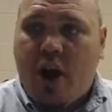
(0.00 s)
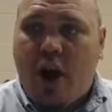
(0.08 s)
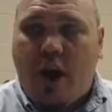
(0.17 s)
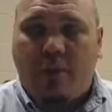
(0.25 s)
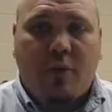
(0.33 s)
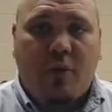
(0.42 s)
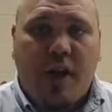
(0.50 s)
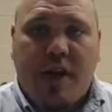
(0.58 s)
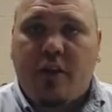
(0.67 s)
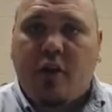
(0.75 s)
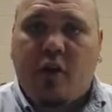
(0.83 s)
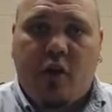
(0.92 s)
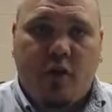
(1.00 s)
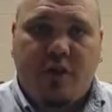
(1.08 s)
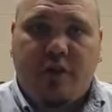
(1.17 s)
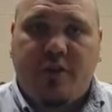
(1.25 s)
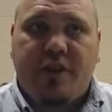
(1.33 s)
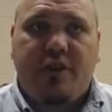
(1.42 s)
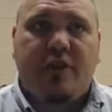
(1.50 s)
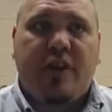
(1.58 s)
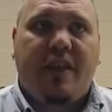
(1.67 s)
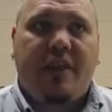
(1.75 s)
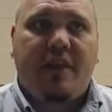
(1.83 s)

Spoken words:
operate or own the vineyard.